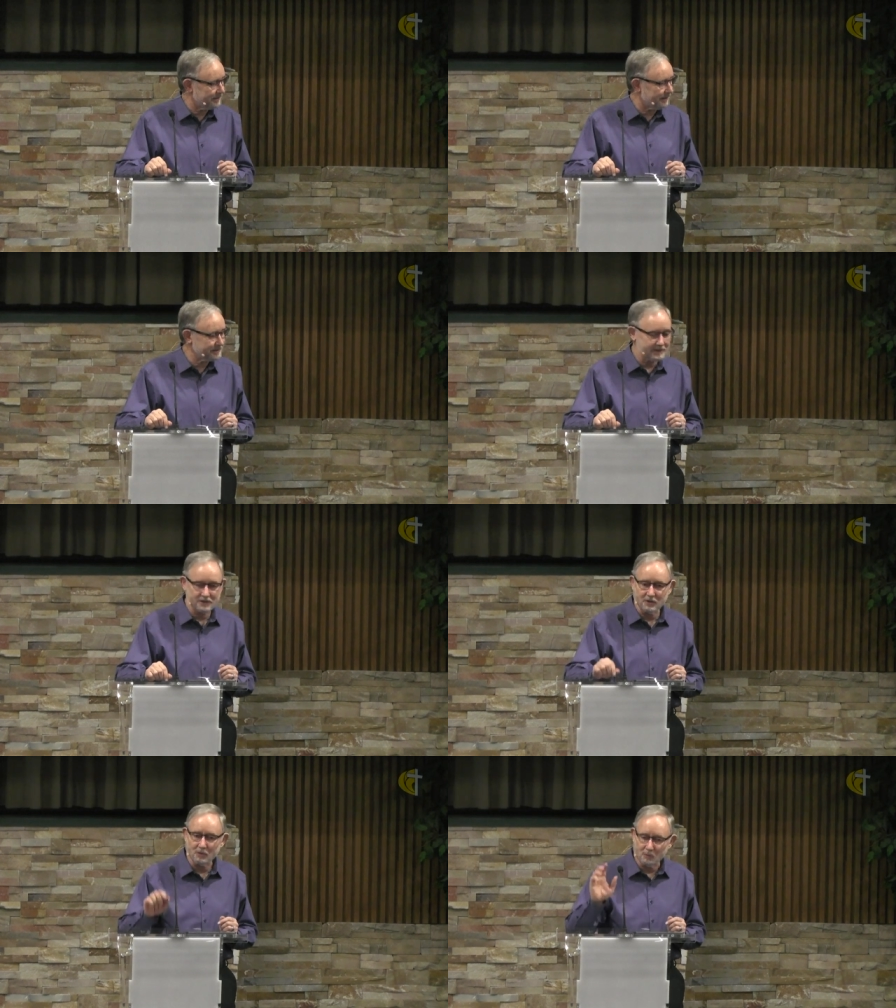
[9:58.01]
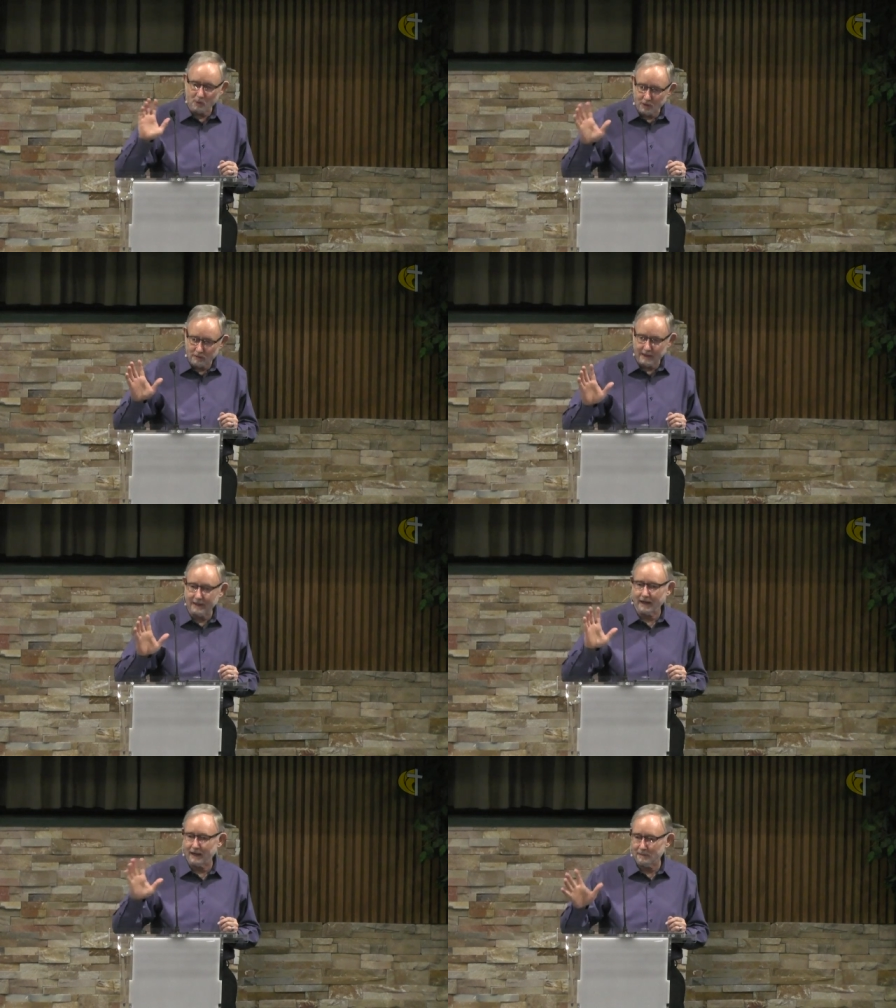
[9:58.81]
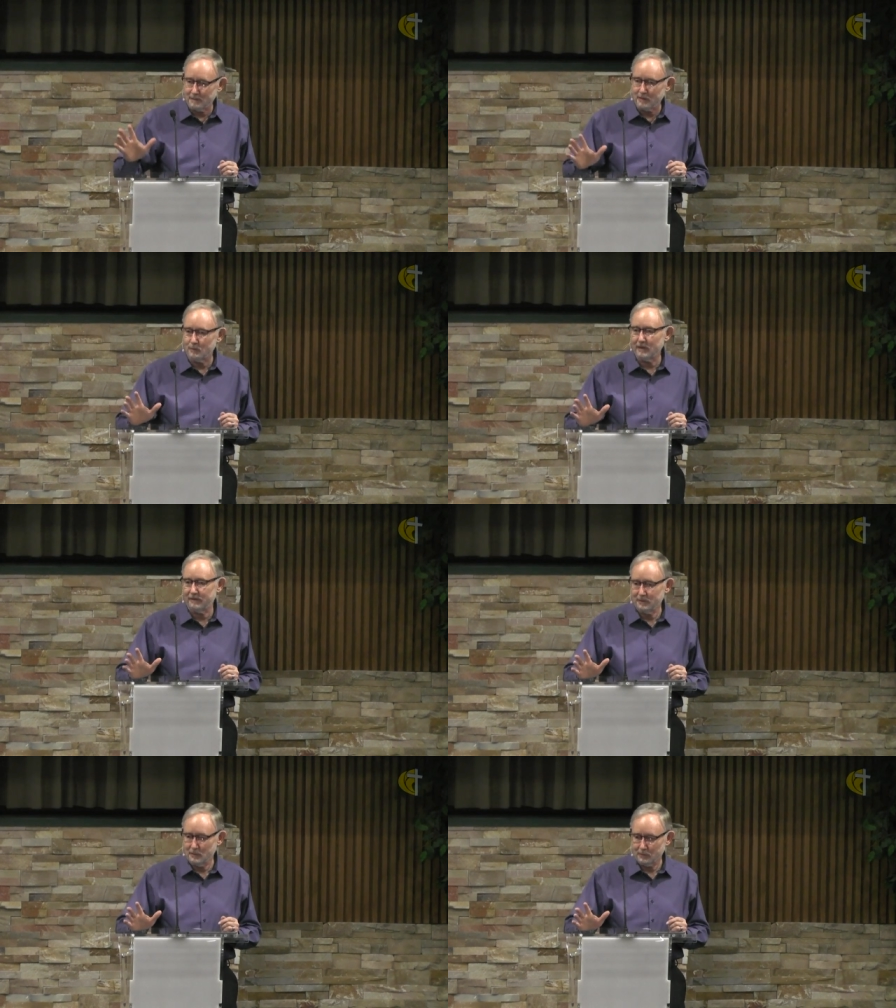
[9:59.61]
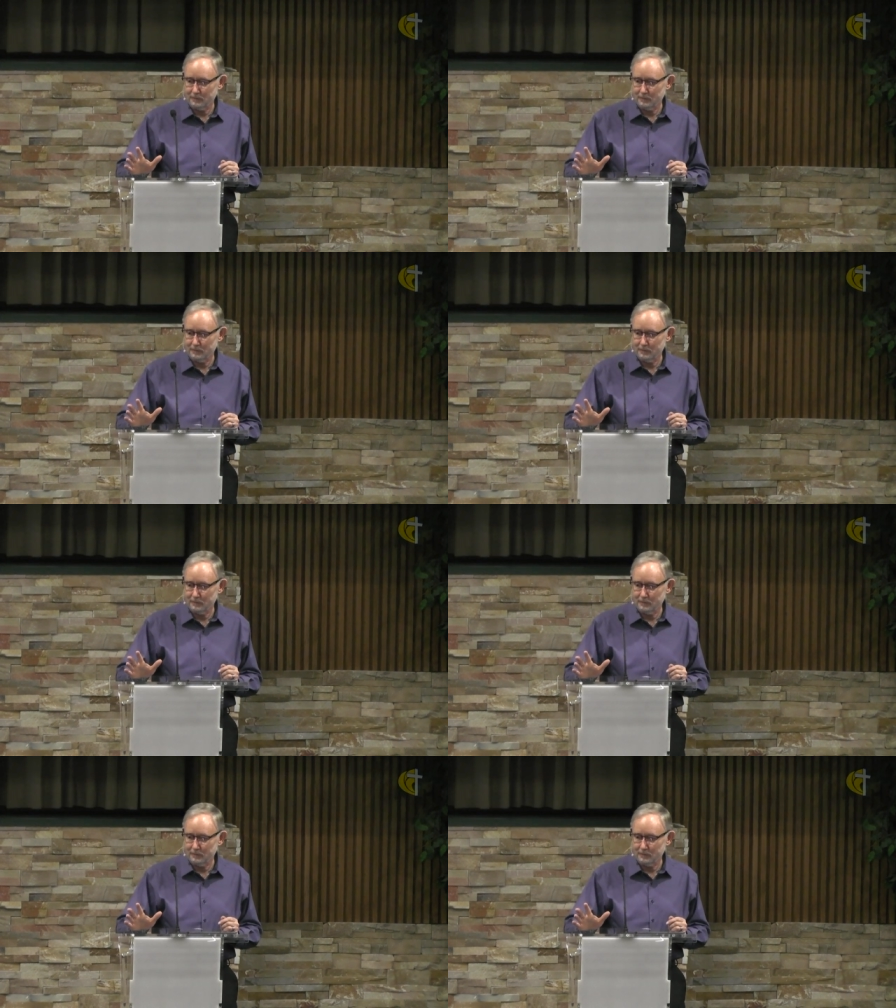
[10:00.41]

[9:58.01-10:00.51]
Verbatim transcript: God says, Don't worry, I'll be with you.